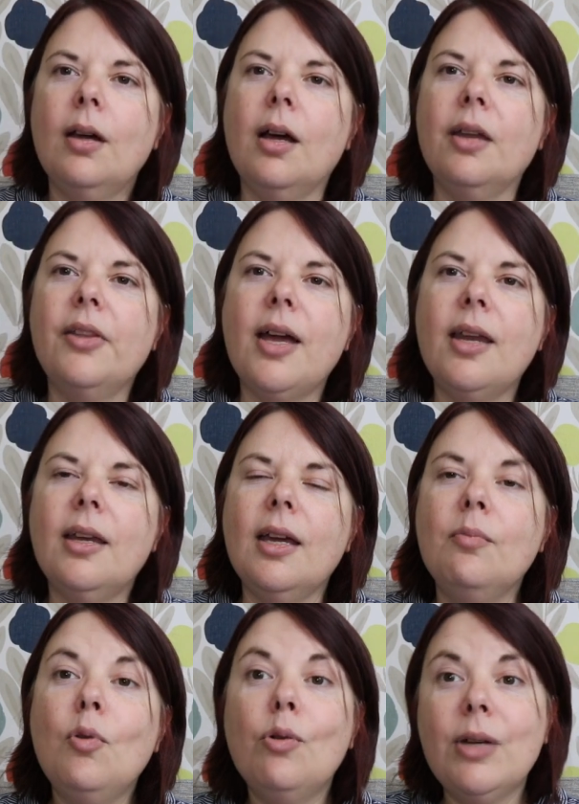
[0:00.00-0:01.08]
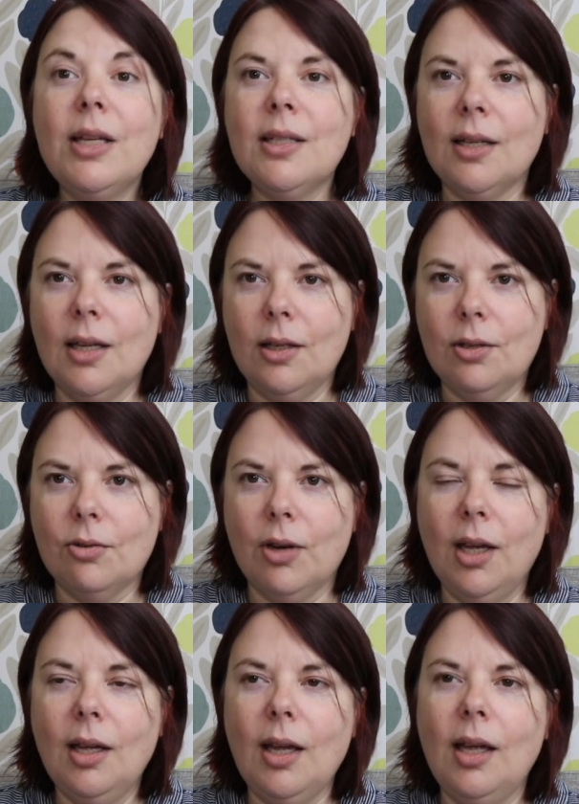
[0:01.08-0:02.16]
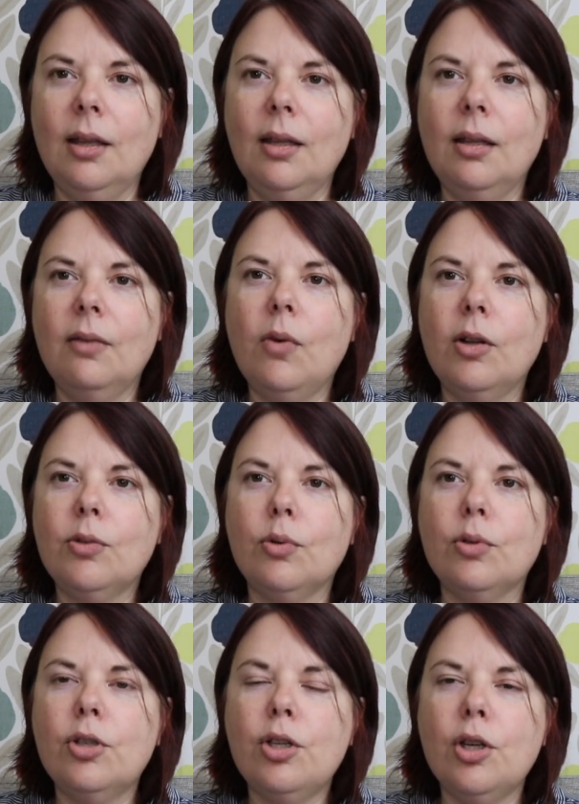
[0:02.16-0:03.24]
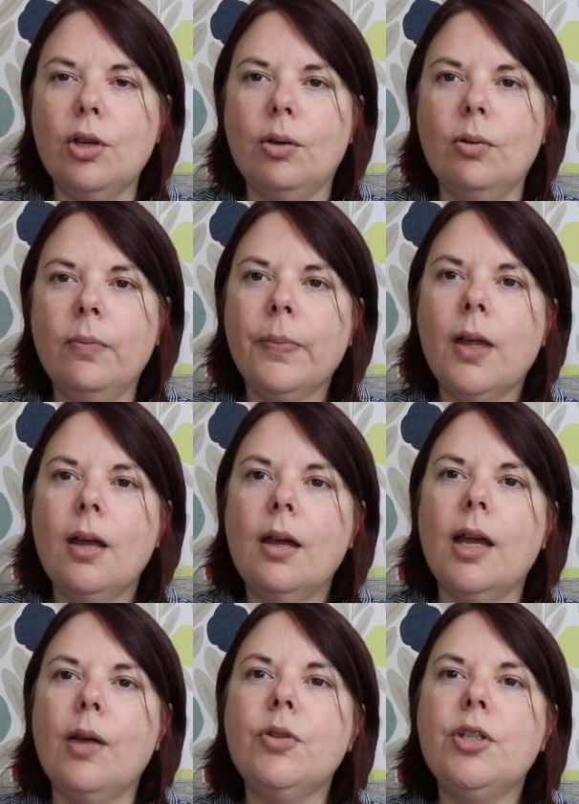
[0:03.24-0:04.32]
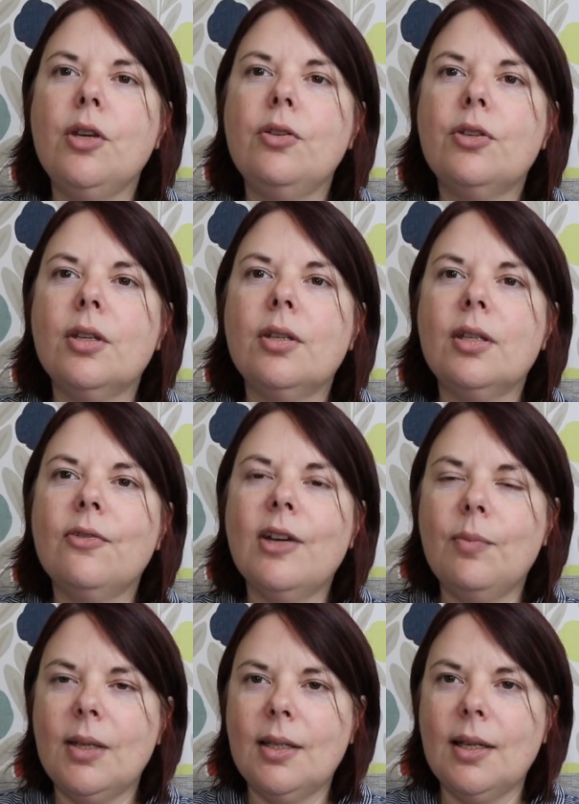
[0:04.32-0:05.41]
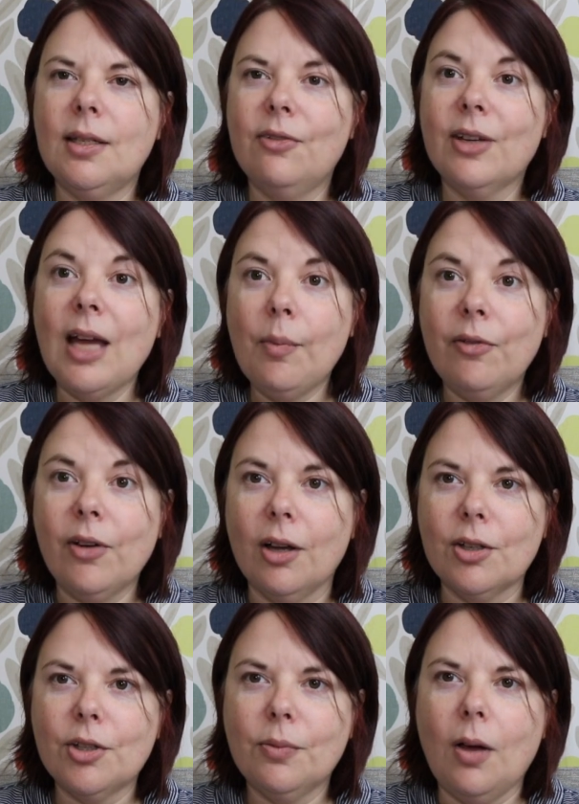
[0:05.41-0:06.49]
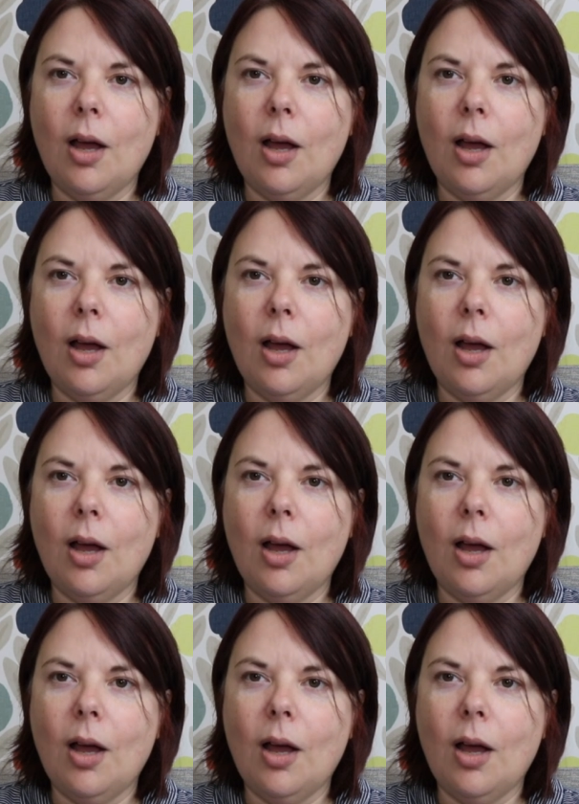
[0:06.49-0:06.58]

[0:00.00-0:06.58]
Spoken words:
And then in more recent history, in World War II, it was used as a development centre for camouflage